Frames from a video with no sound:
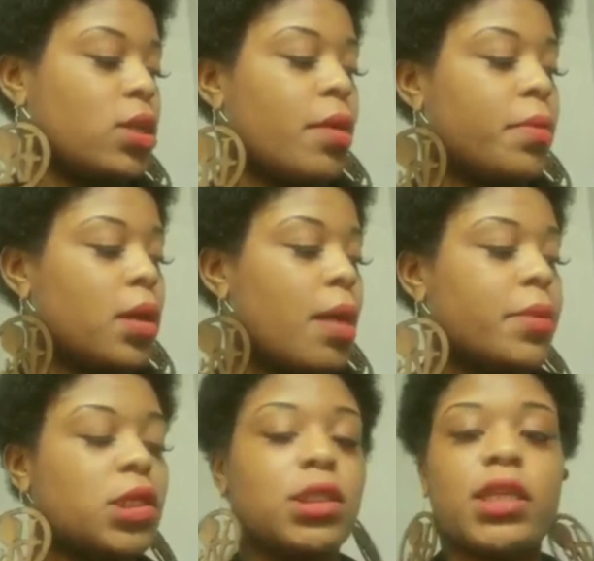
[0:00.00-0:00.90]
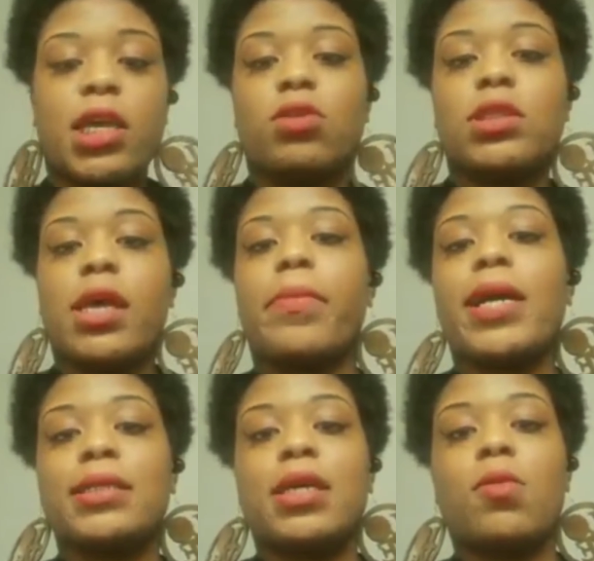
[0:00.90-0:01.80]
so I'm going to just take you step
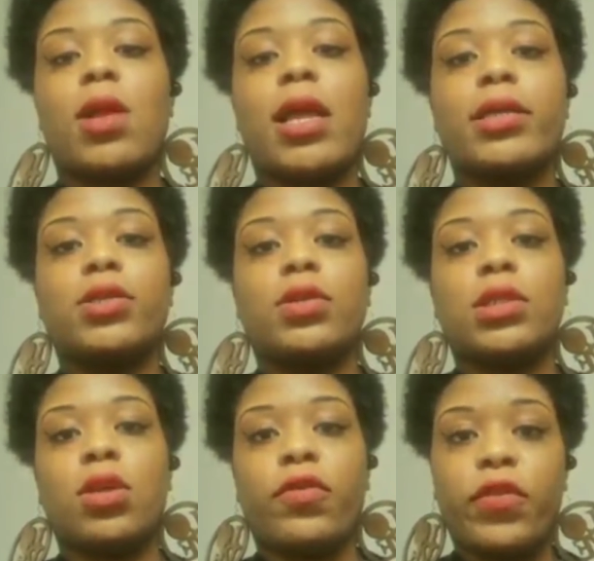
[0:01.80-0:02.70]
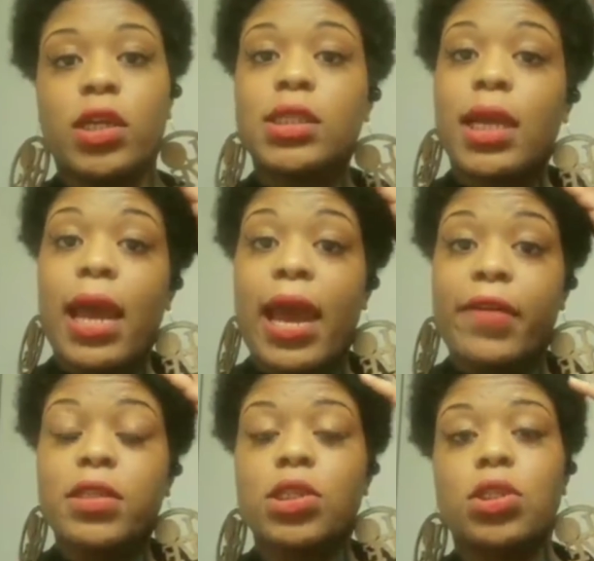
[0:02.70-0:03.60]
by step while I do it. So the first thing I
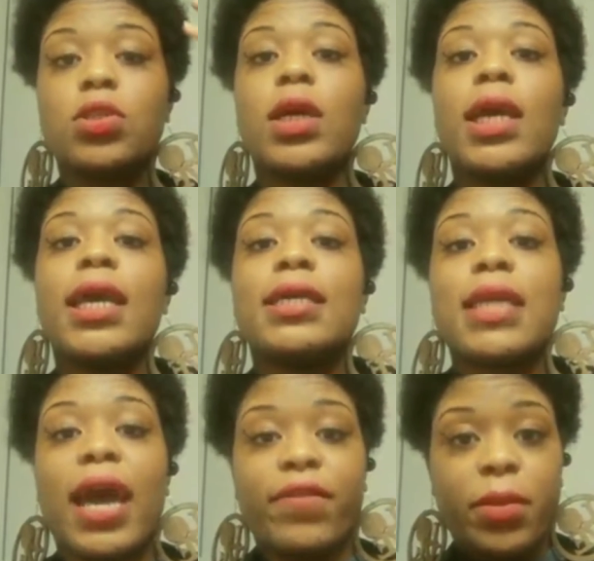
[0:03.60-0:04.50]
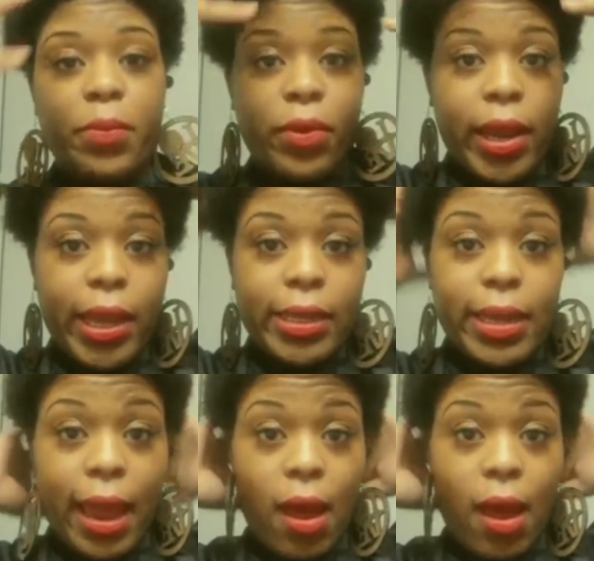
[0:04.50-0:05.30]
have to do is I have to braid